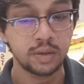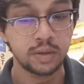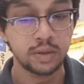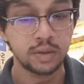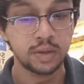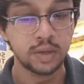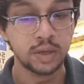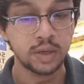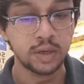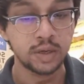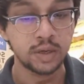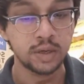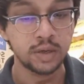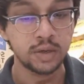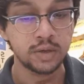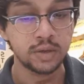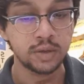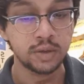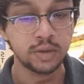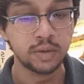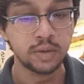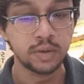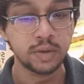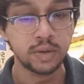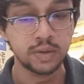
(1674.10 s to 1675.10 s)

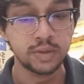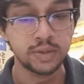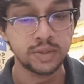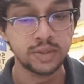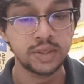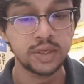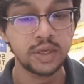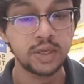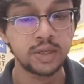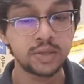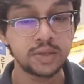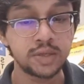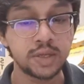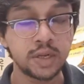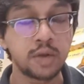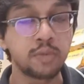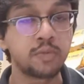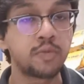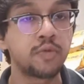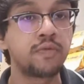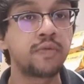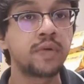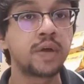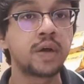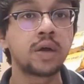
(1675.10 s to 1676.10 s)
the scenes in the
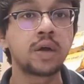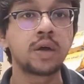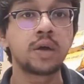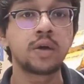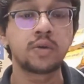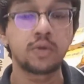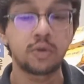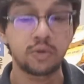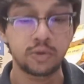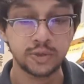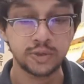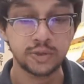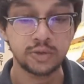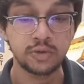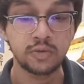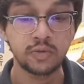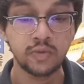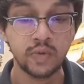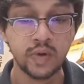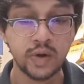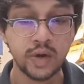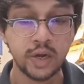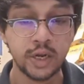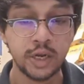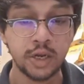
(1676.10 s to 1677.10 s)
movie are also
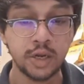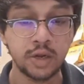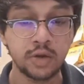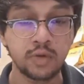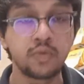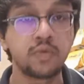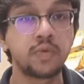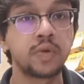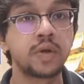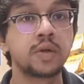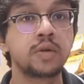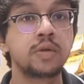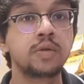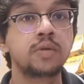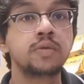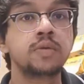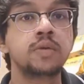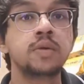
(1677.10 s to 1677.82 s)
very real.